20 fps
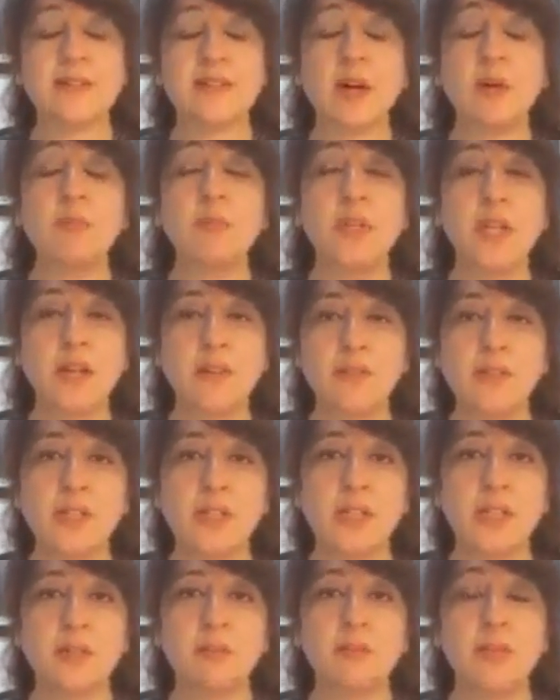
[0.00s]
some
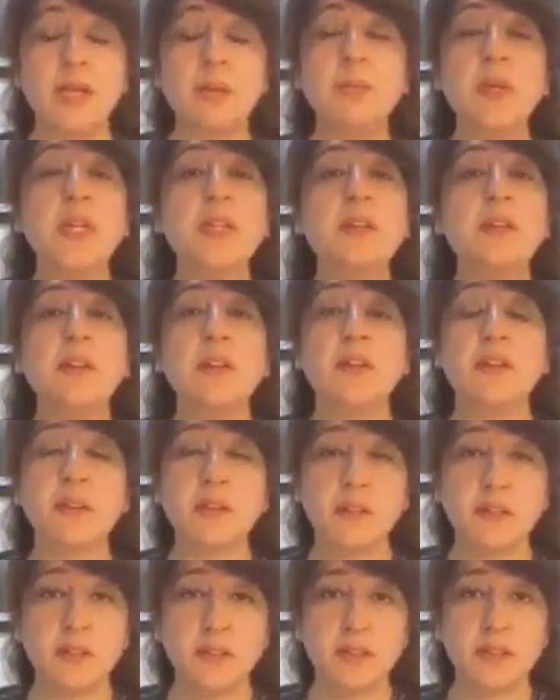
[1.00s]
level, maybe the
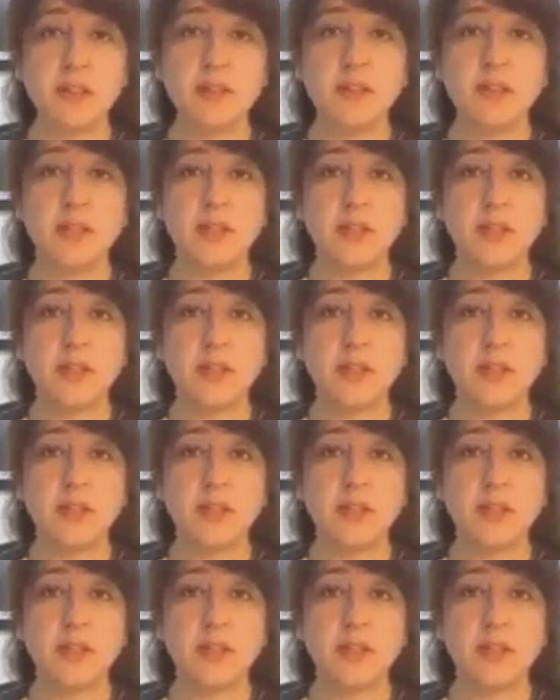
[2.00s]
return